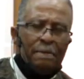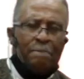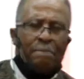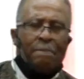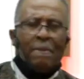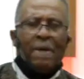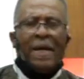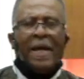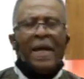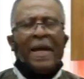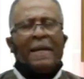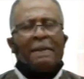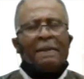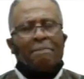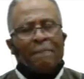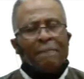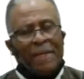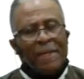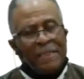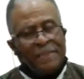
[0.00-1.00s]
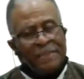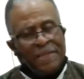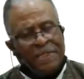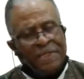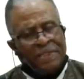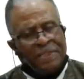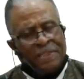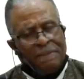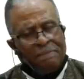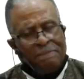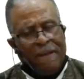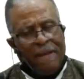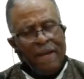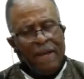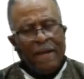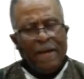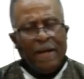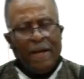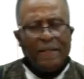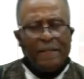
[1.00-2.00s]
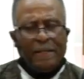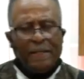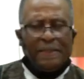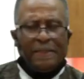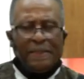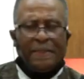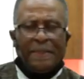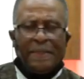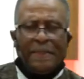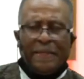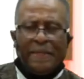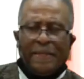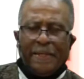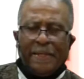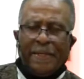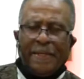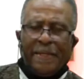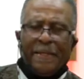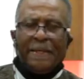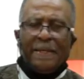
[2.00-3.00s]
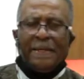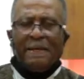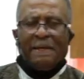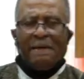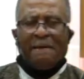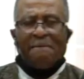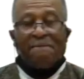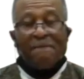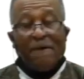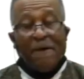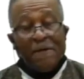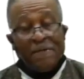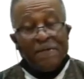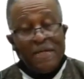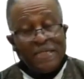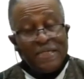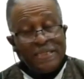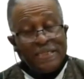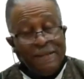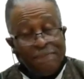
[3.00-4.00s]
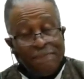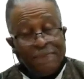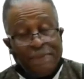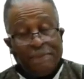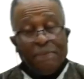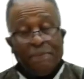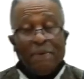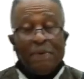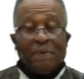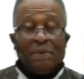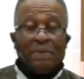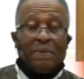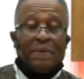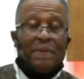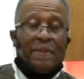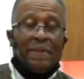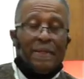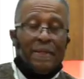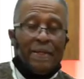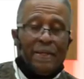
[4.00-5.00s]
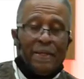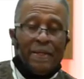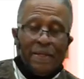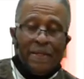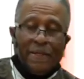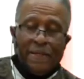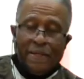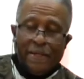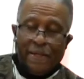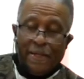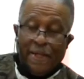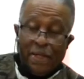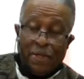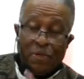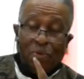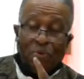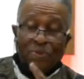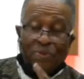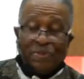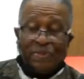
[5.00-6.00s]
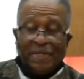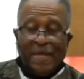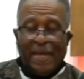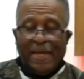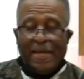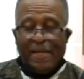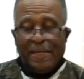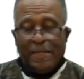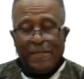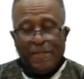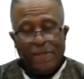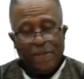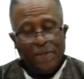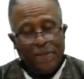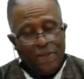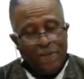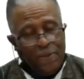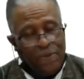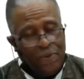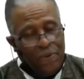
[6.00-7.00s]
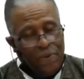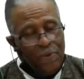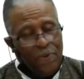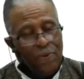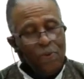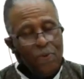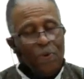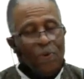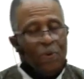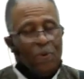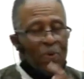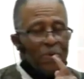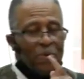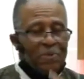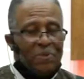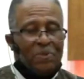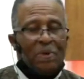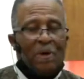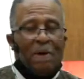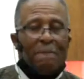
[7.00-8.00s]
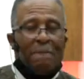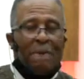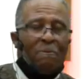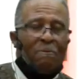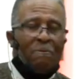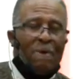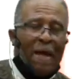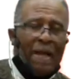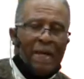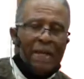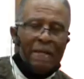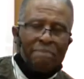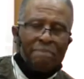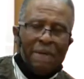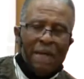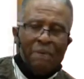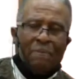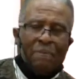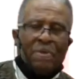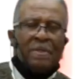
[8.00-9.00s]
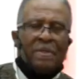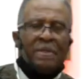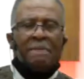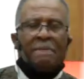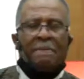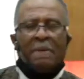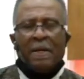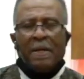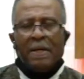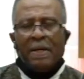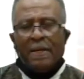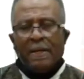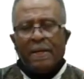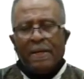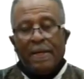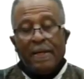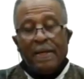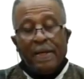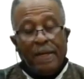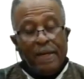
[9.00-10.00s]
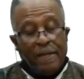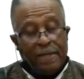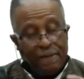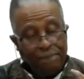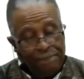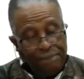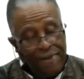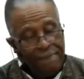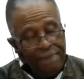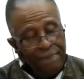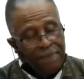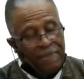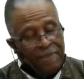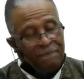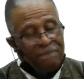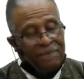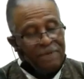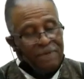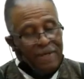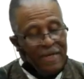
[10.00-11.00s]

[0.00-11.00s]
and meditations of my heart are found acceptable in your sight. Oh, Lord, you are my rock and my redeemer. And the people of God